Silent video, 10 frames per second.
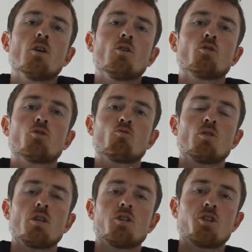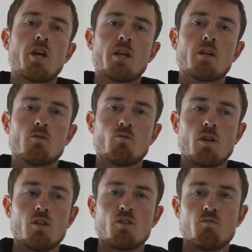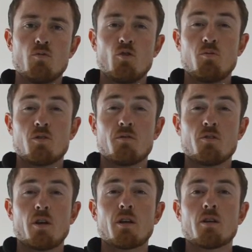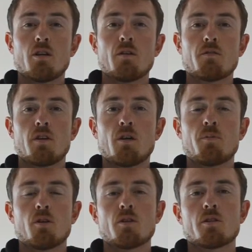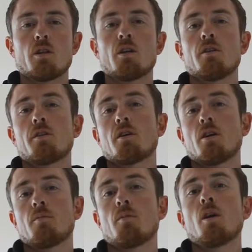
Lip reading: you should really check your range of movement of your ankle after that, because a lot of the time